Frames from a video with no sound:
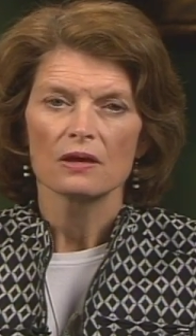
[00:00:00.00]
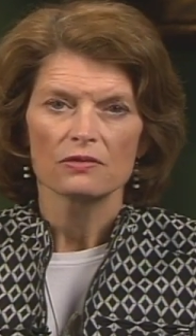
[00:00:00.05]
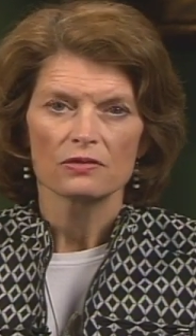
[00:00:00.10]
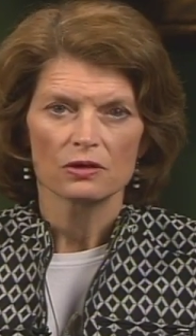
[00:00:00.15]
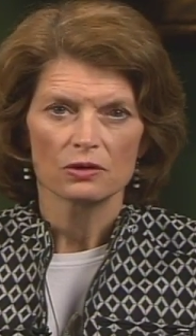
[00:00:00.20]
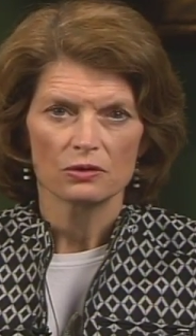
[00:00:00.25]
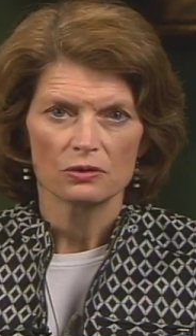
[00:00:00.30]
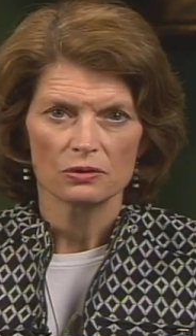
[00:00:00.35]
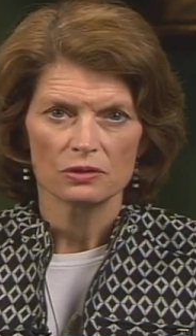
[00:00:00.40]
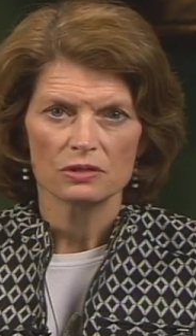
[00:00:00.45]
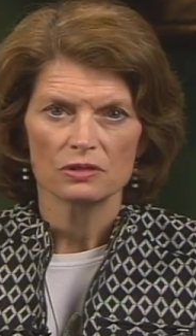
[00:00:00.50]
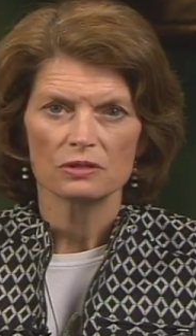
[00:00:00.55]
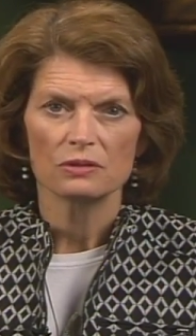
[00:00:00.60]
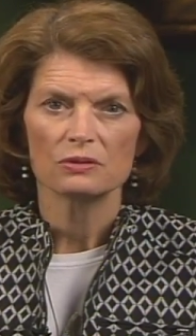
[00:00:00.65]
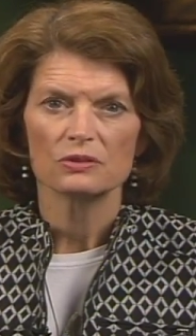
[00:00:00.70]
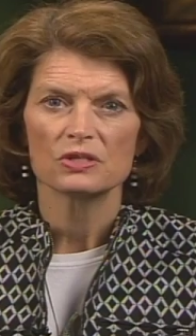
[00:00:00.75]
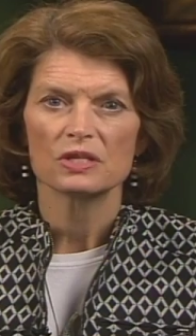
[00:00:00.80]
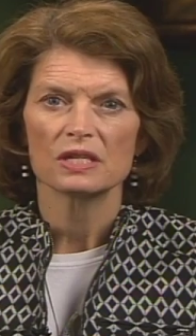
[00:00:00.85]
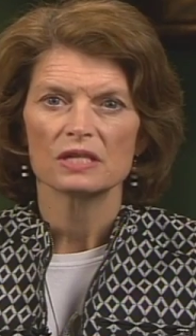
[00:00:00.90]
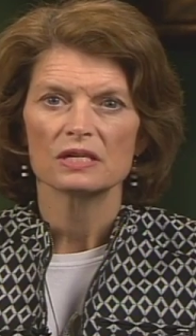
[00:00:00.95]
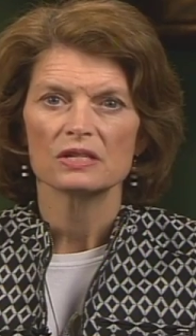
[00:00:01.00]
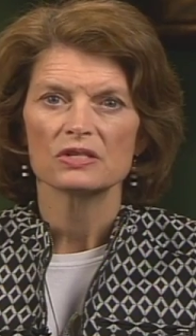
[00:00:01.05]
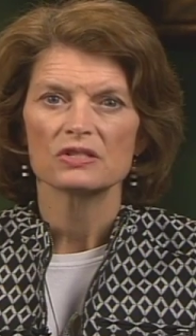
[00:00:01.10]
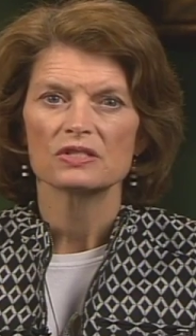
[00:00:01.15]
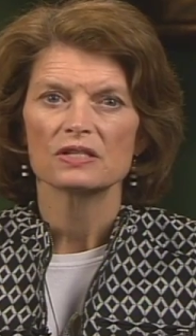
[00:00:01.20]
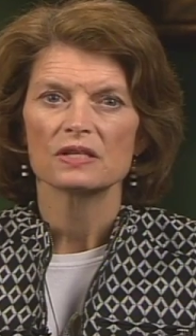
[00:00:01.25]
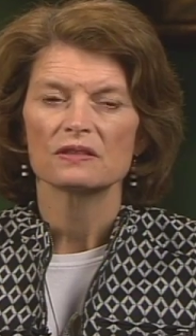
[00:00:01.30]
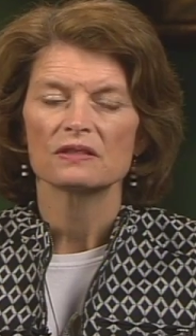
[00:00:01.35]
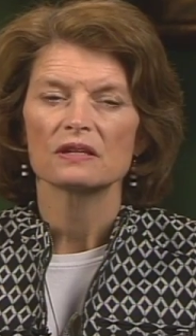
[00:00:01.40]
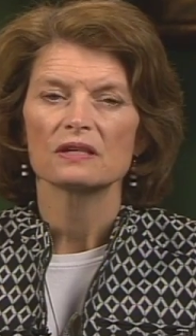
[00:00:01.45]
The good news is
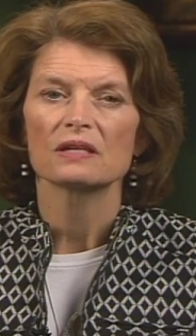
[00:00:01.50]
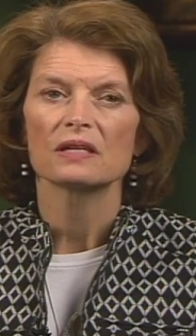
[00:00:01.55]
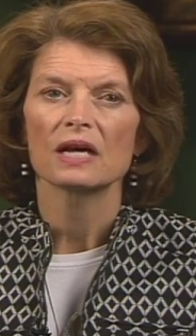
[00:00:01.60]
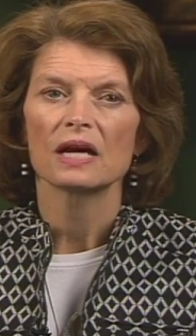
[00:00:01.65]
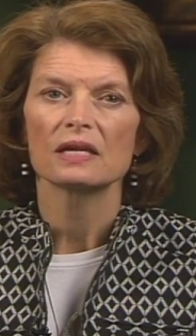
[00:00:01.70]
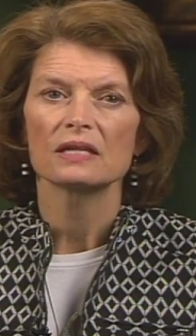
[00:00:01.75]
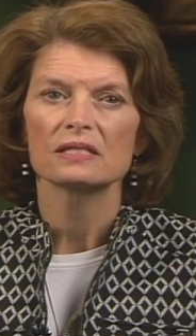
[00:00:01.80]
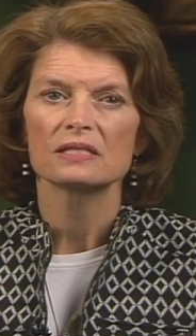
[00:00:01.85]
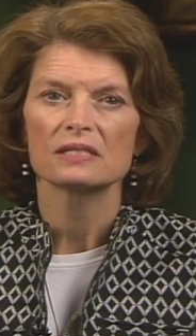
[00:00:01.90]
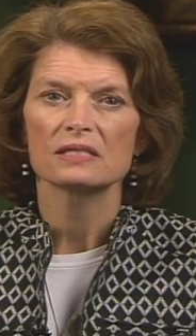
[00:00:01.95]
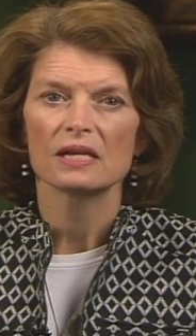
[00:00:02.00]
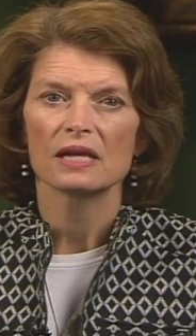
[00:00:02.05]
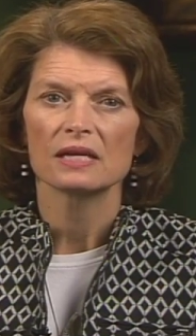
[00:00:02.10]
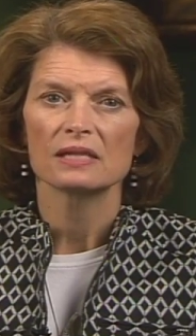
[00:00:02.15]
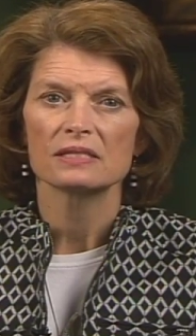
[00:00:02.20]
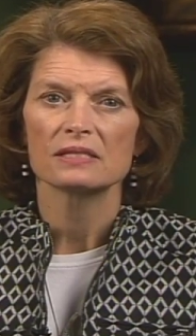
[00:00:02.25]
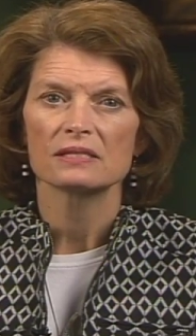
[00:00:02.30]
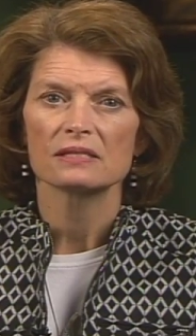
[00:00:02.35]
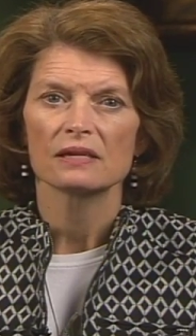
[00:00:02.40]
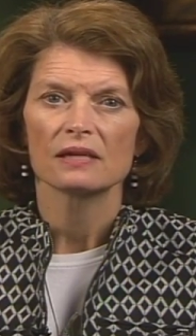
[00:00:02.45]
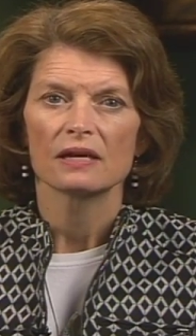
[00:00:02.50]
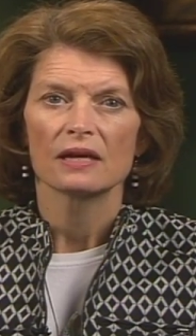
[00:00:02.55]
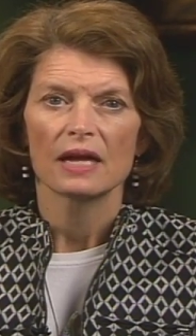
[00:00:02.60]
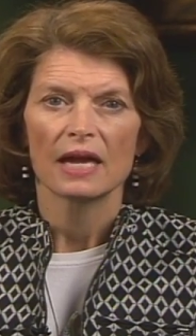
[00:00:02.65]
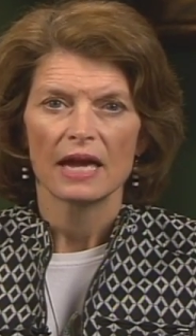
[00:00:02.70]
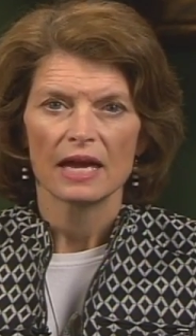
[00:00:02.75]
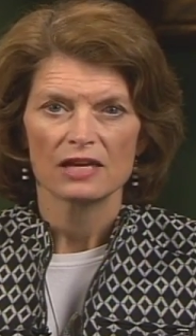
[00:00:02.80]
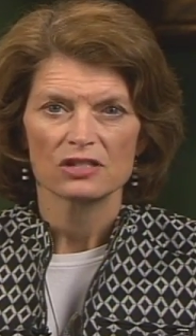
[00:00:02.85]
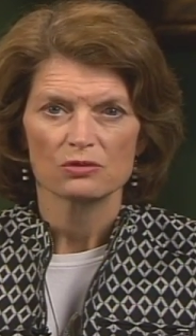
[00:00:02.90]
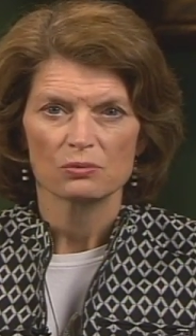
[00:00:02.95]
that the United States
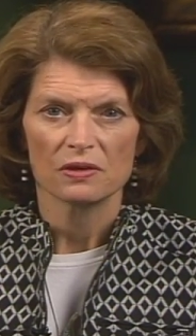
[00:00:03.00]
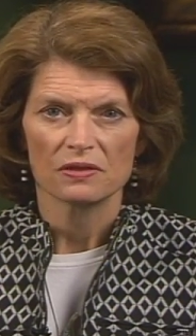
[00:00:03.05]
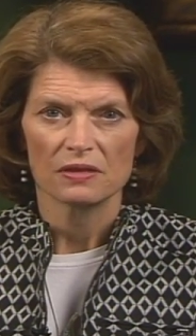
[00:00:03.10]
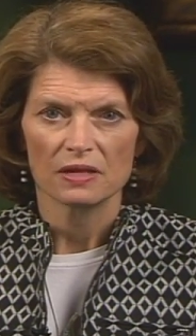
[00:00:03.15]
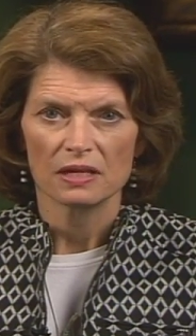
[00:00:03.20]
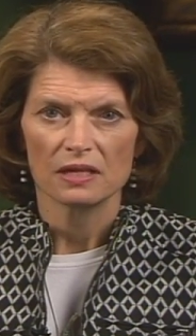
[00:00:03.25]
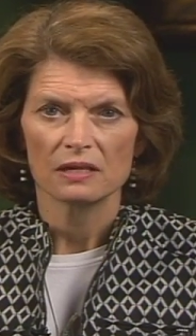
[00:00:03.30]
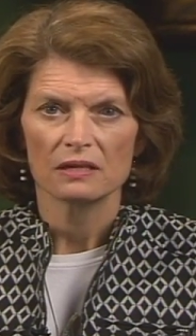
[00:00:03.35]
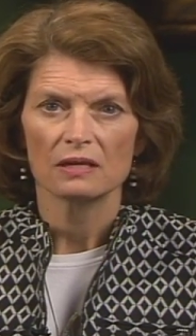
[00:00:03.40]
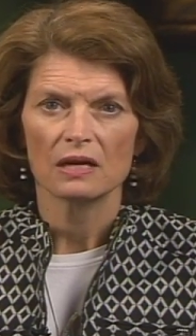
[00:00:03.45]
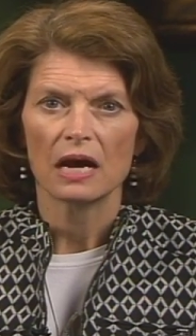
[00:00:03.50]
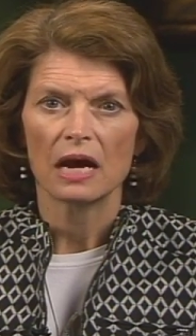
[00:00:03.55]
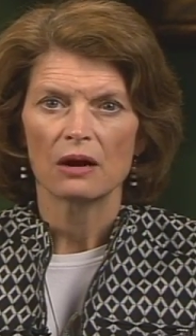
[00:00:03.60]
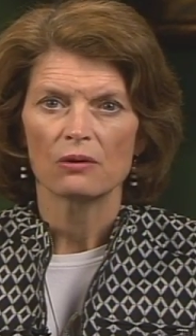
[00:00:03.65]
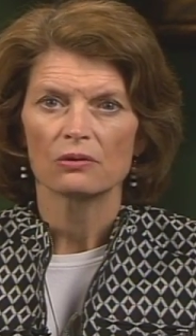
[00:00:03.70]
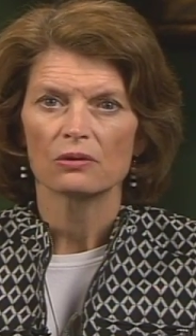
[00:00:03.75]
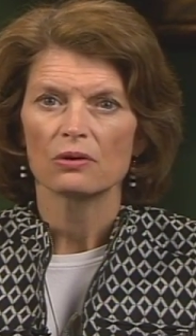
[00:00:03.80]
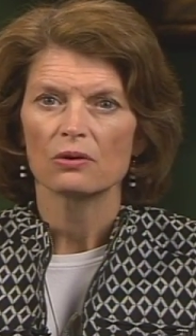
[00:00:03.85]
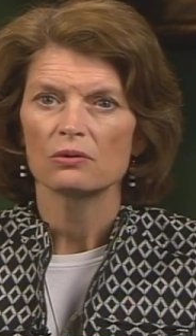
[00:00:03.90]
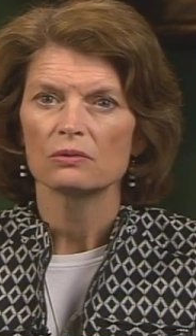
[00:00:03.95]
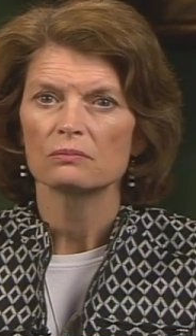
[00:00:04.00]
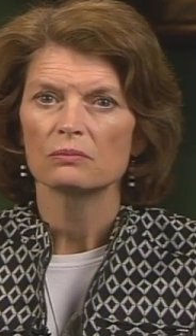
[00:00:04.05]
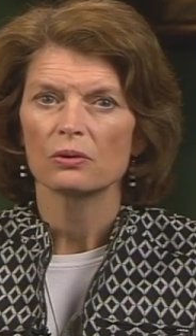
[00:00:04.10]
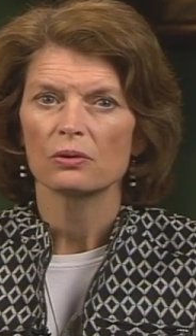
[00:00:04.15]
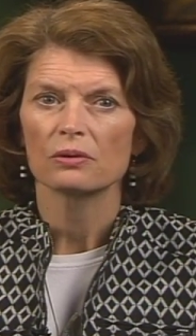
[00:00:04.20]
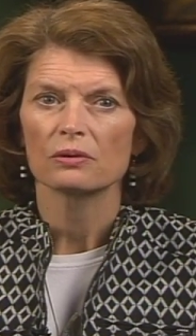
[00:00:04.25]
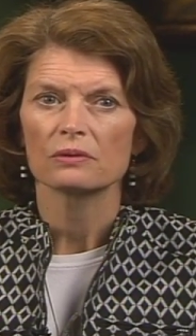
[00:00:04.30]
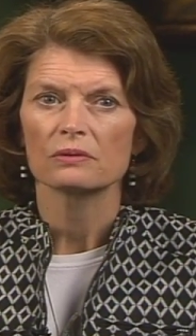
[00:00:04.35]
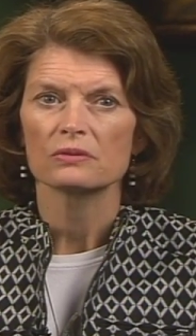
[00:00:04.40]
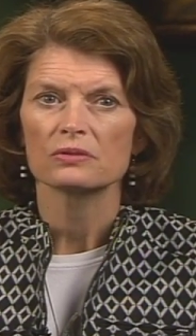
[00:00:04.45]
has within our own
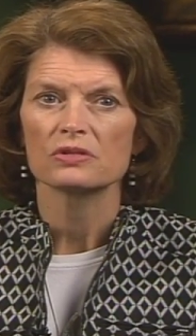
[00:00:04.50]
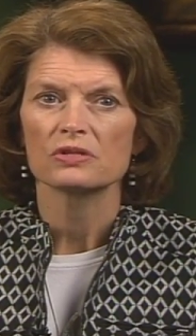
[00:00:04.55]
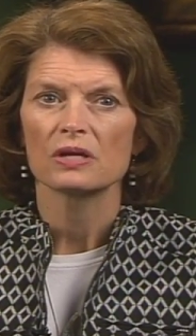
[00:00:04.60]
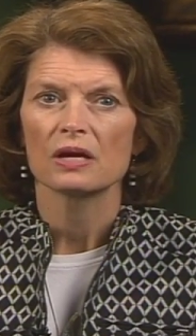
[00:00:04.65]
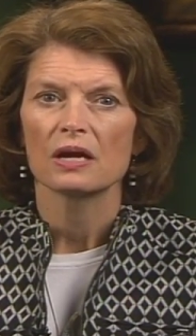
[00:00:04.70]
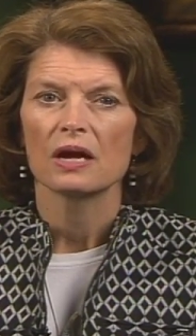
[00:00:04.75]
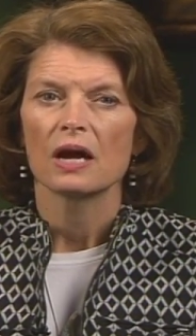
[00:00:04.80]
borders